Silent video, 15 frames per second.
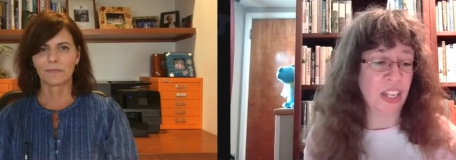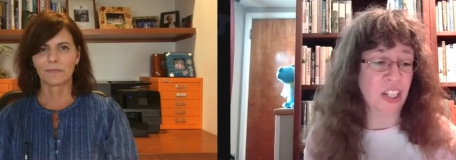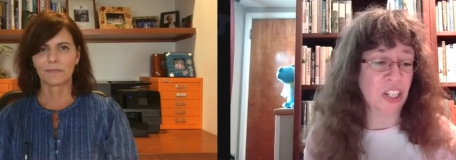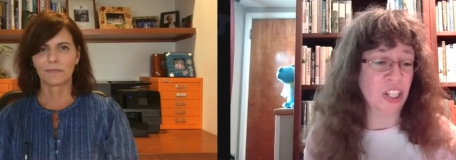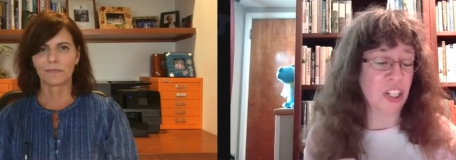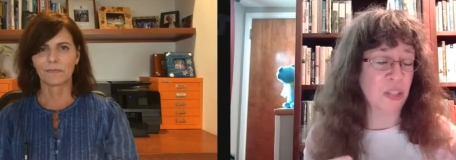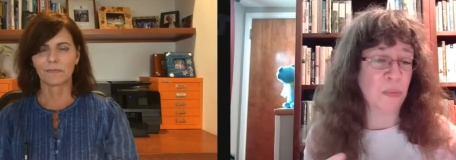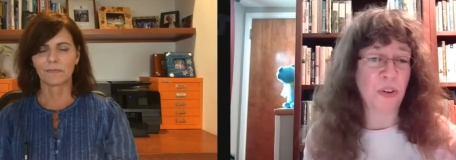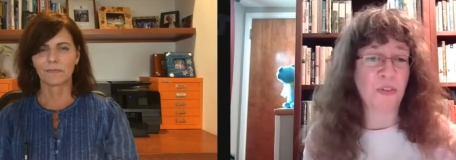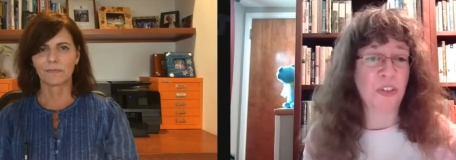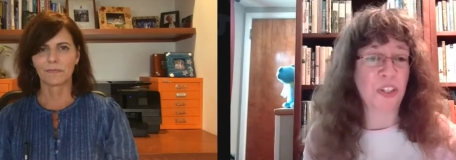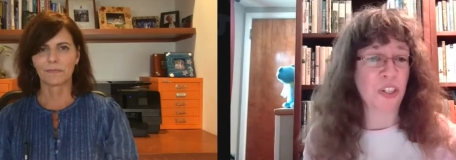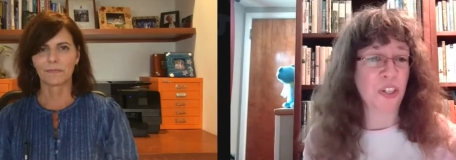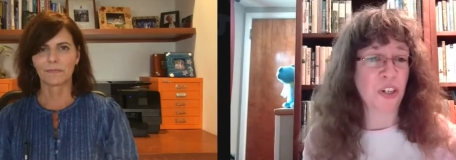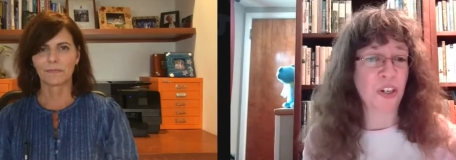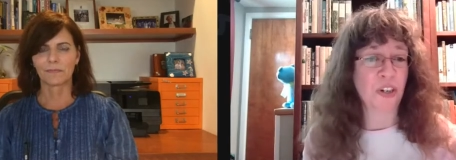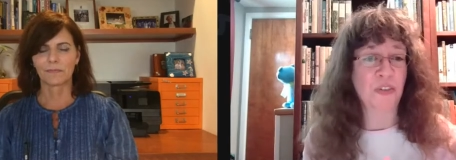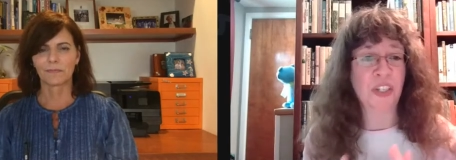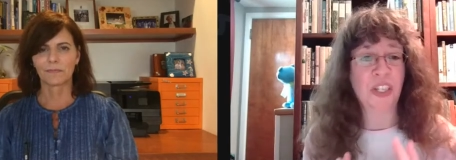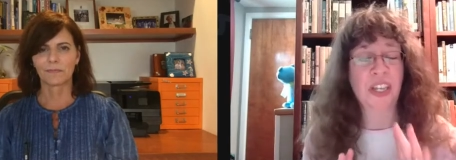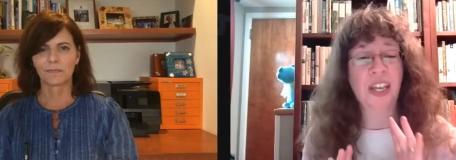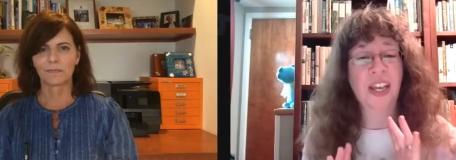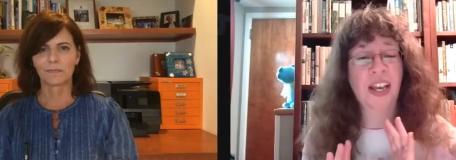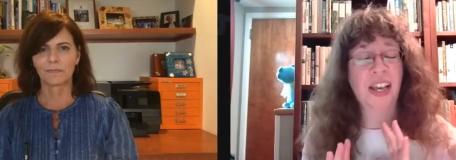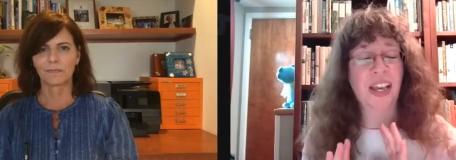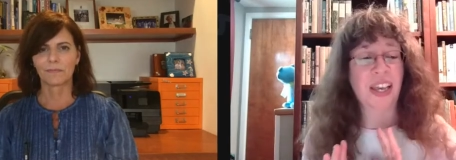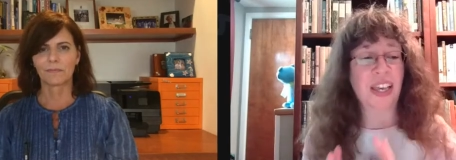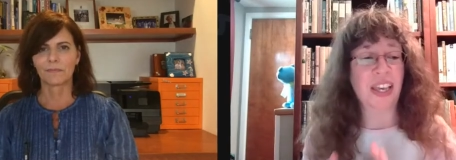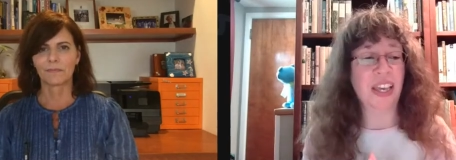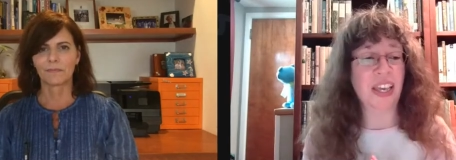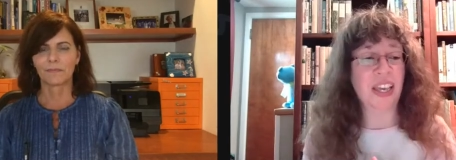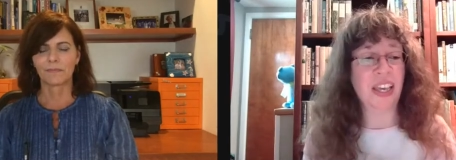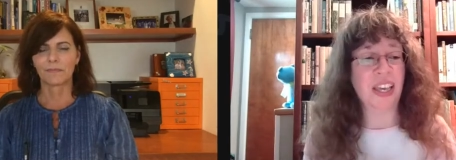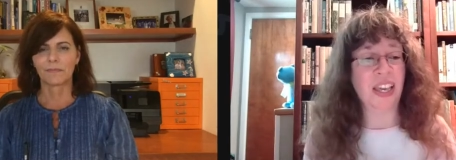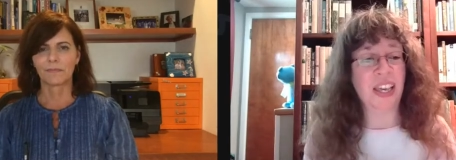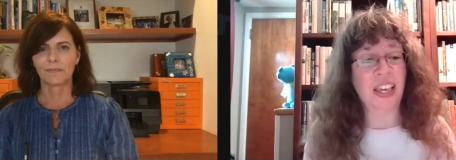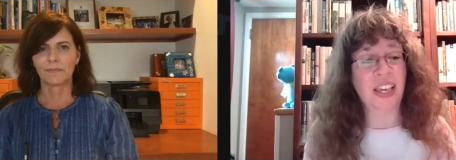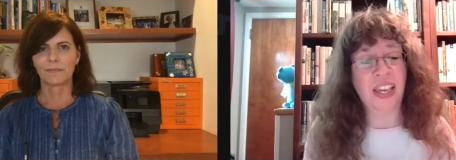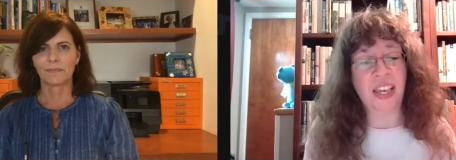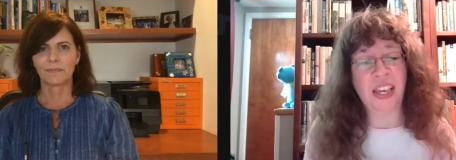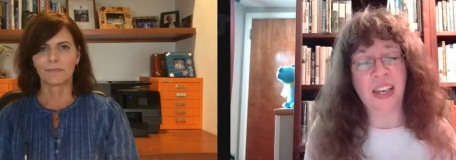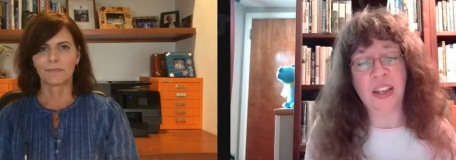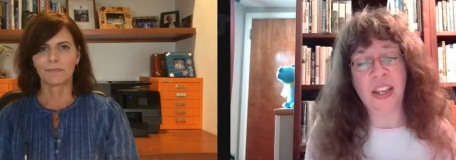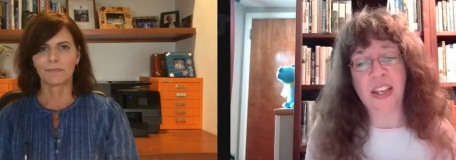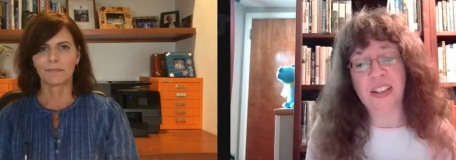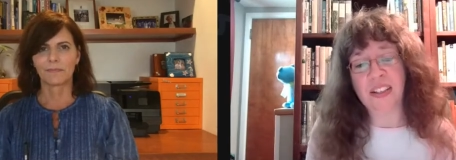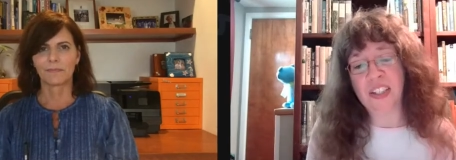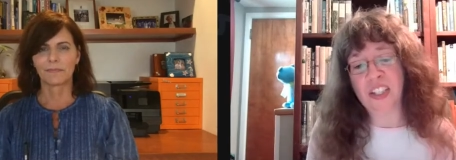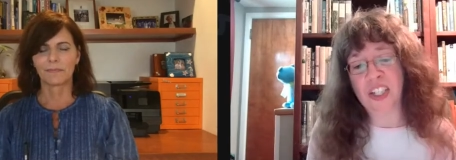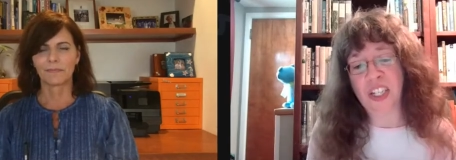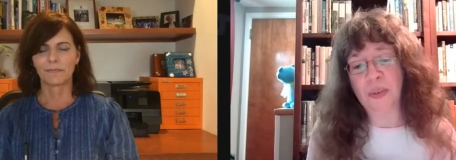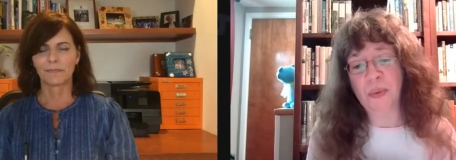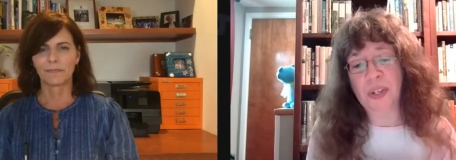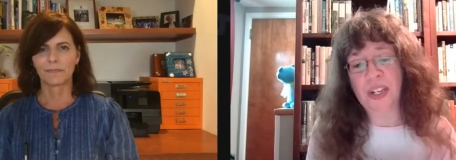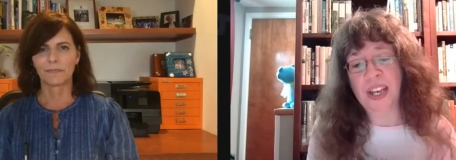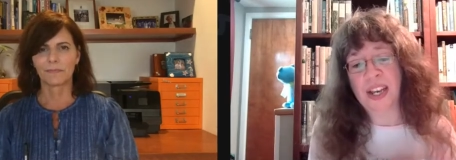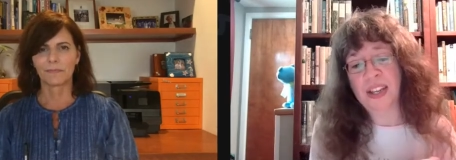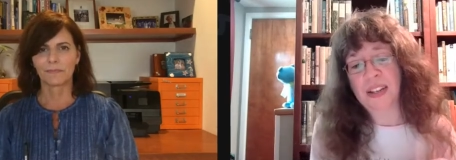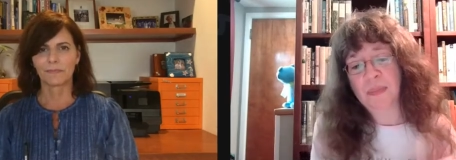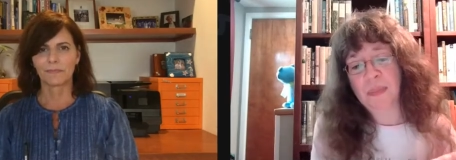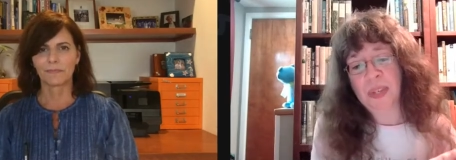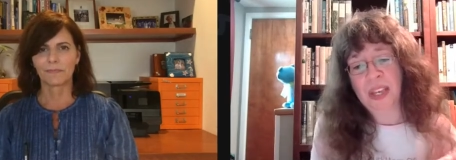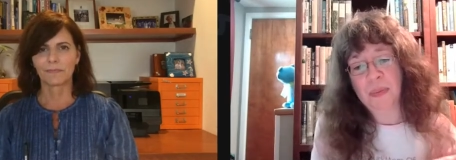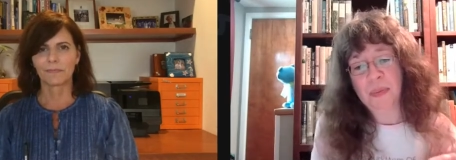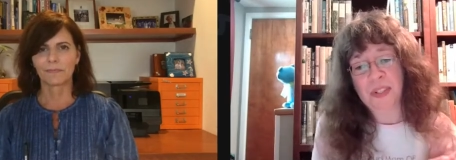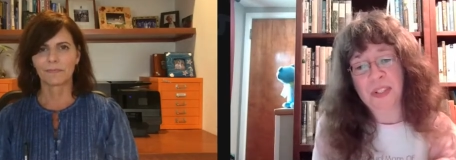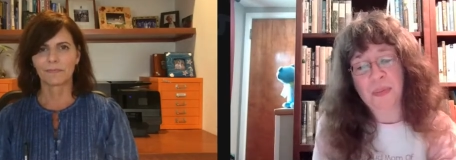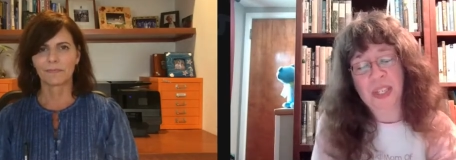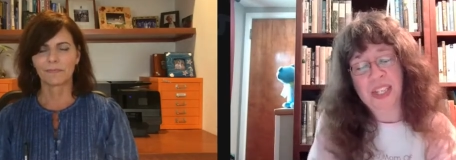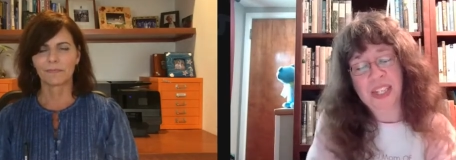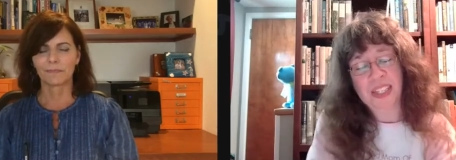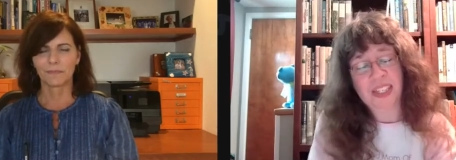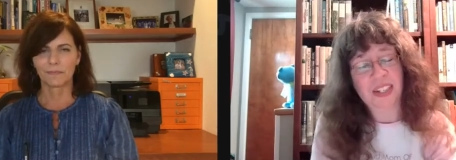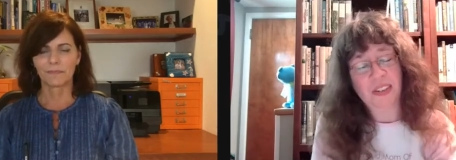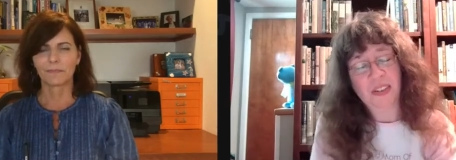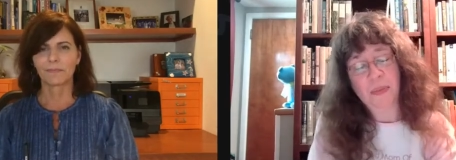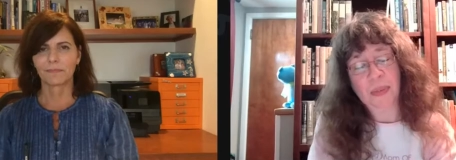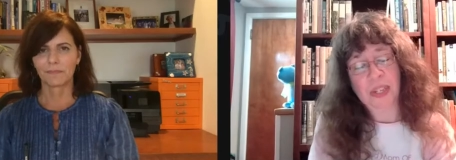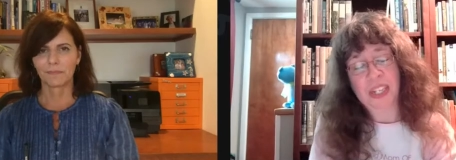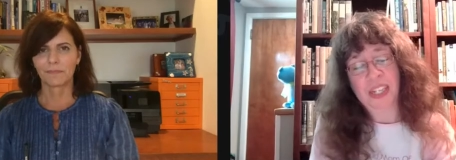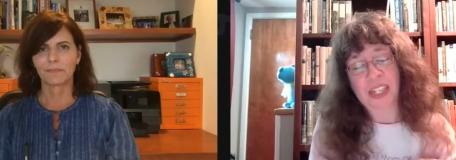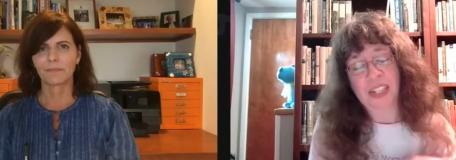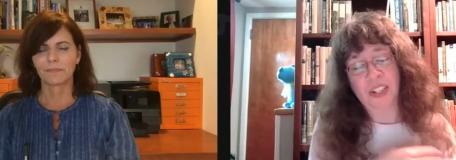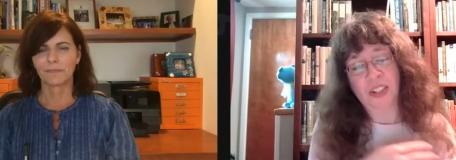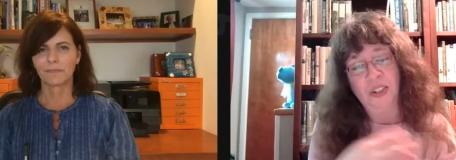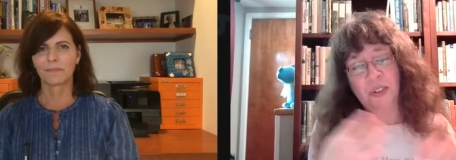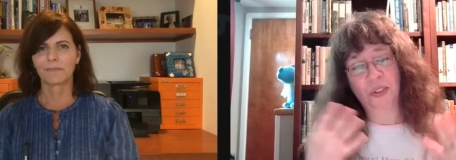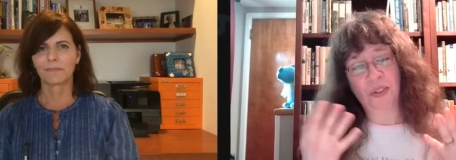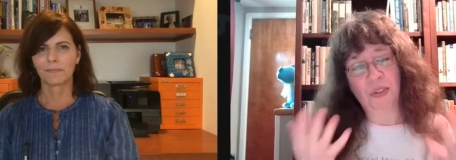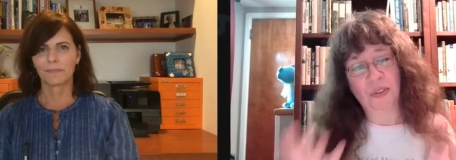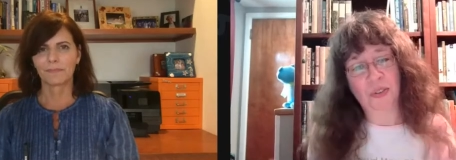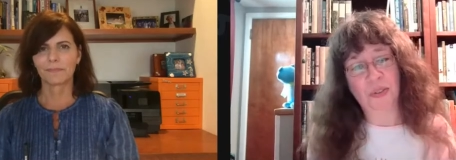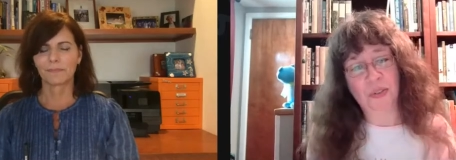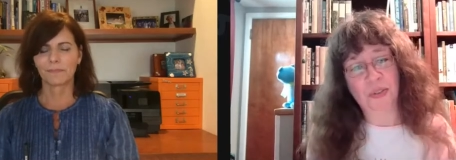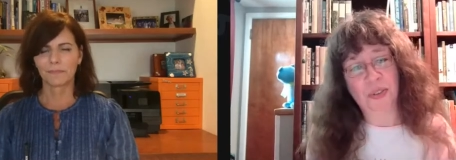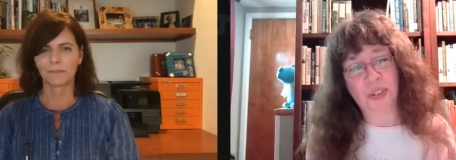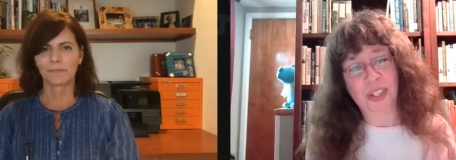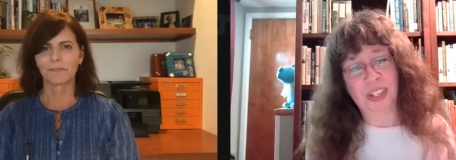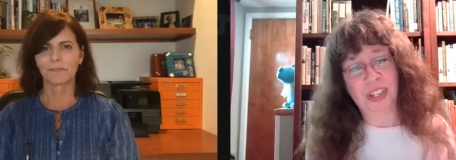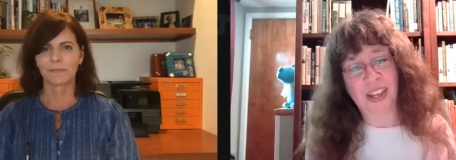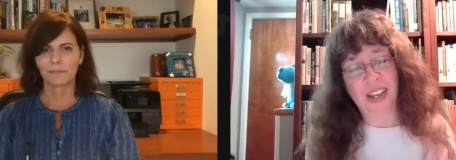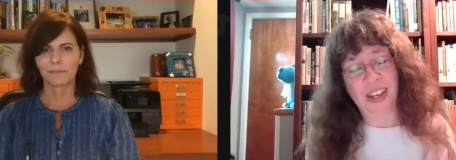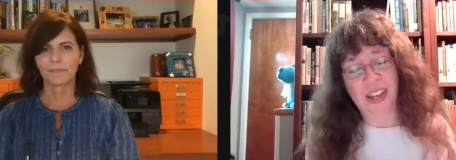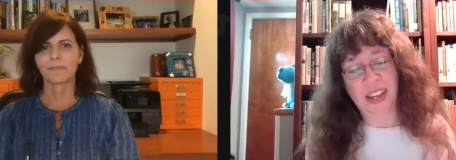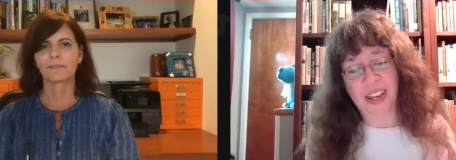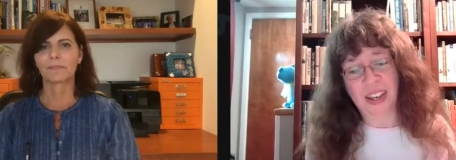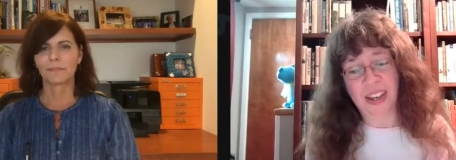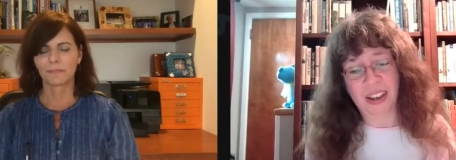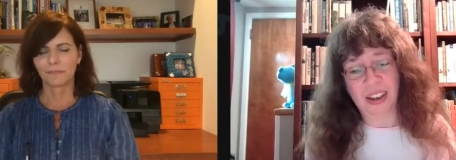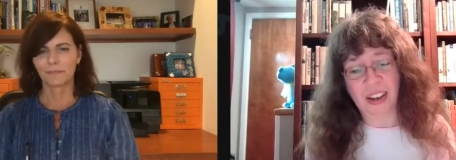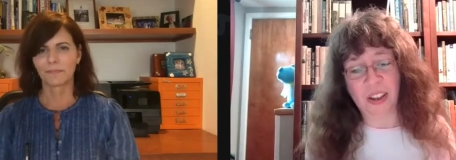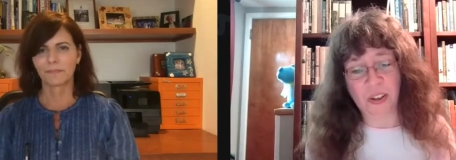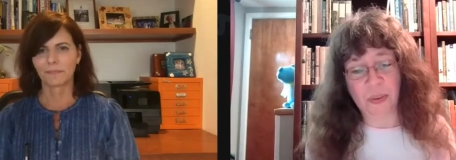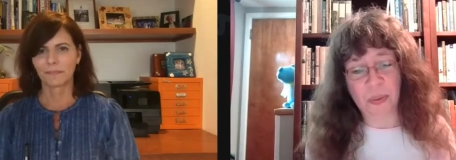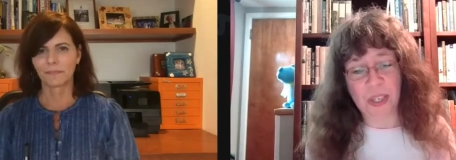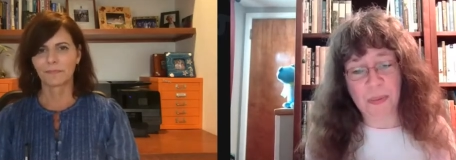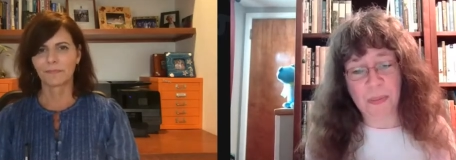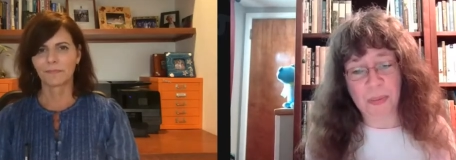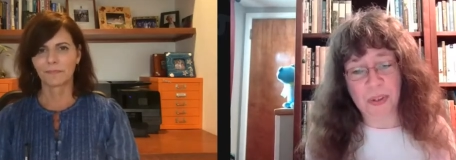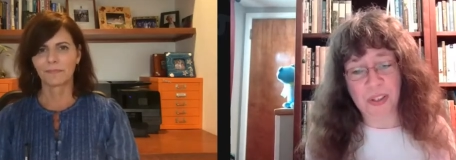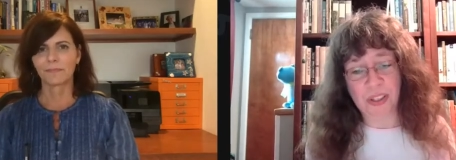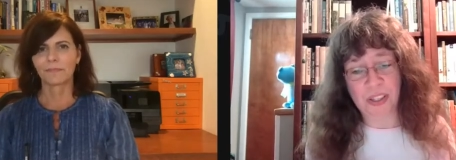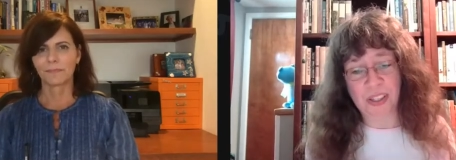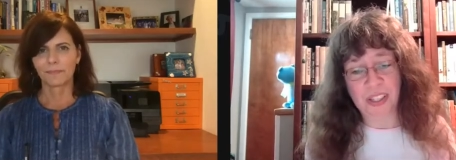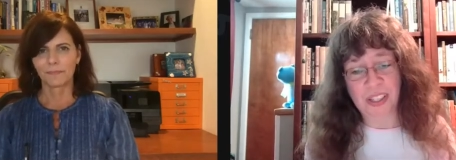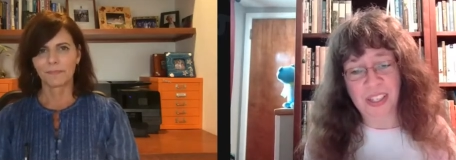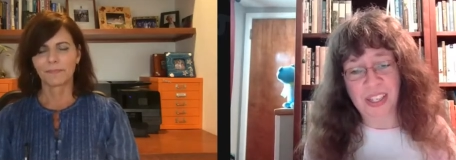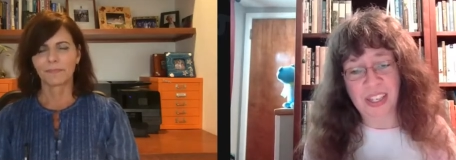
Speaker 1: and she's more reserved. It, she would not be able to be that snuggle bunny to other people,